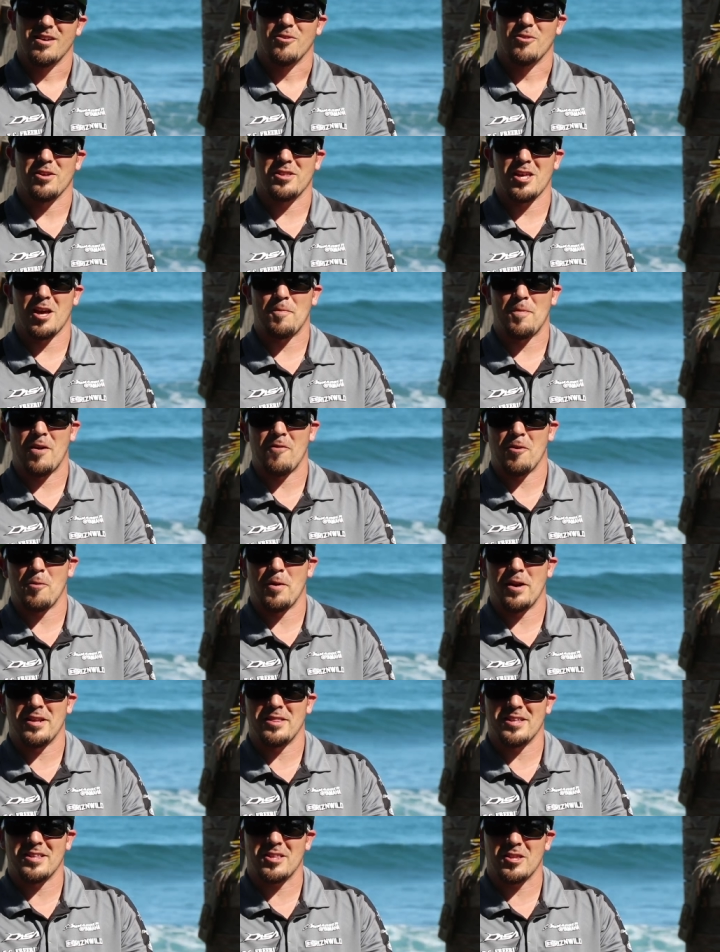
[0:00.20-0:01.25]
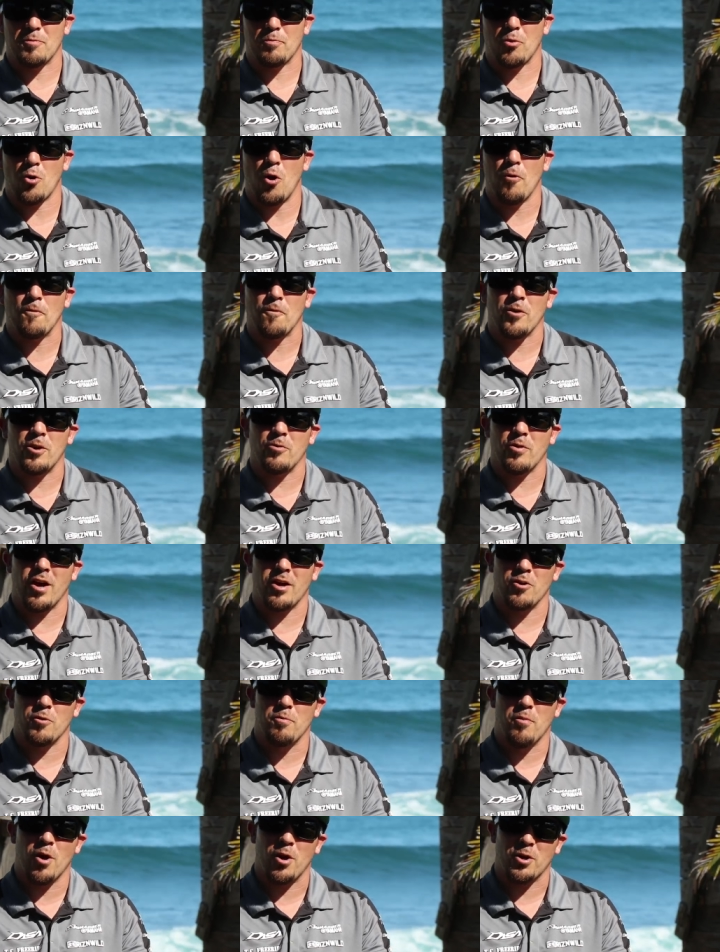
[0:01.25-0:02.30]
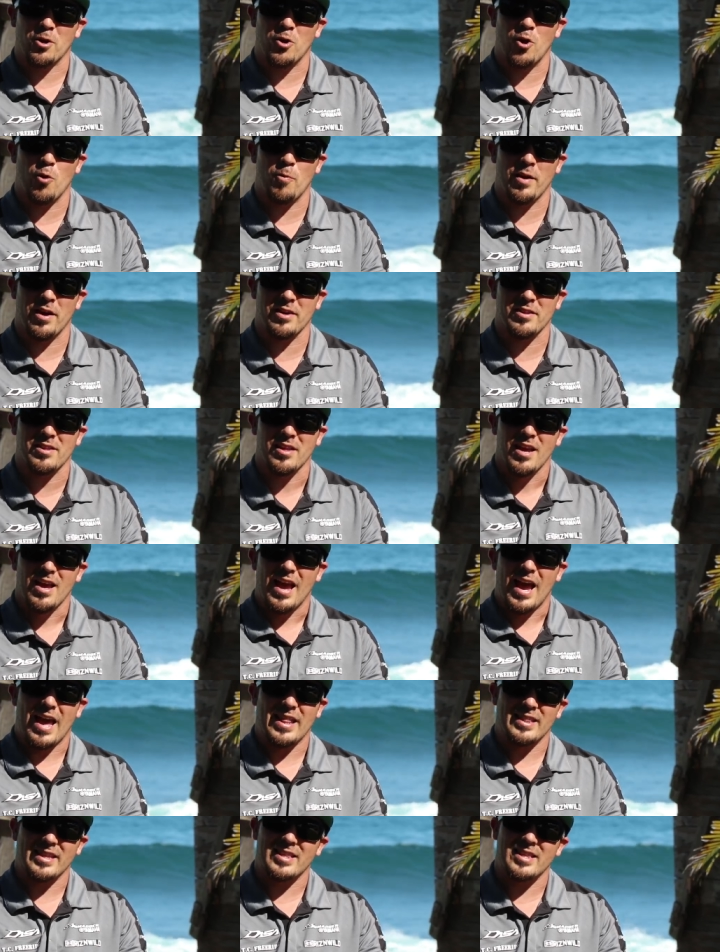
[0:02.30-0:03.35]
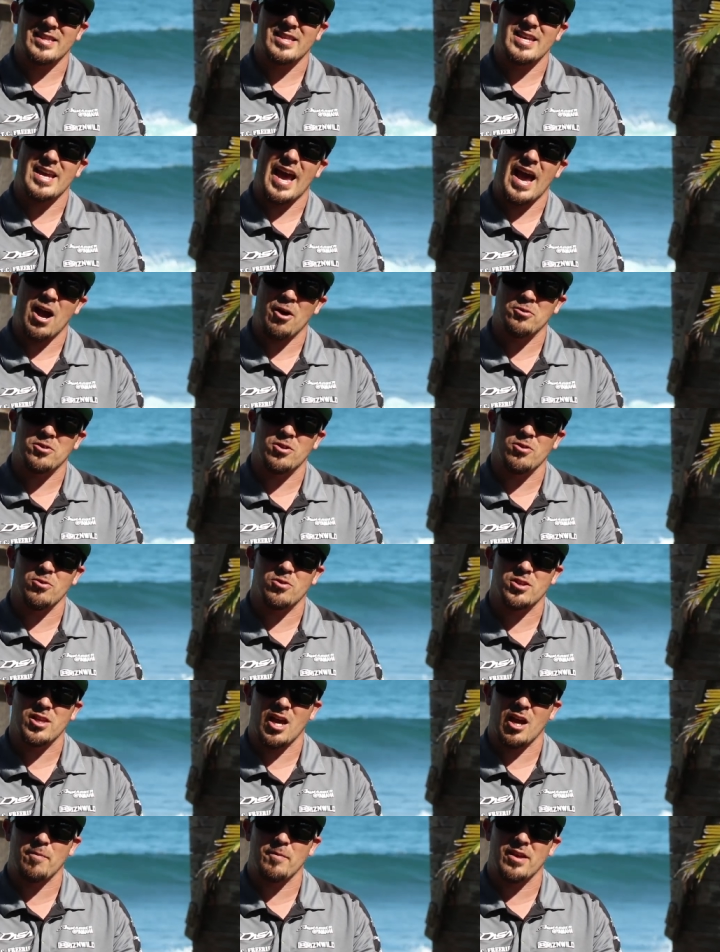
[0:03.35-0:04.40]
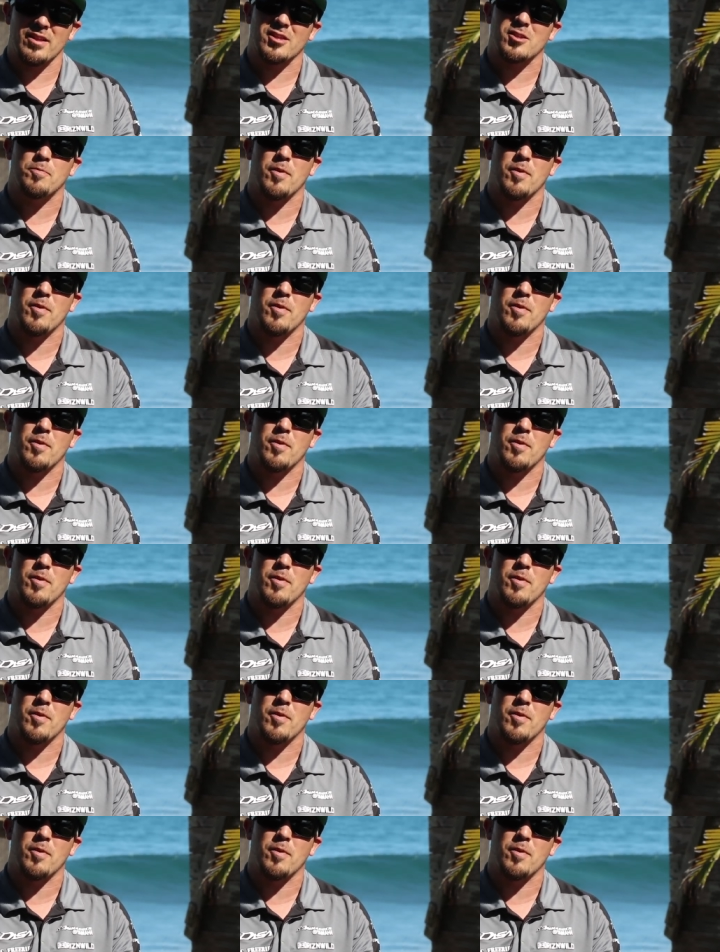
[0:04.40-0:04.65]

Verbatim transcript: What's up, everybody? This is Pro Freerider Mark Gomez, and this is the How To segment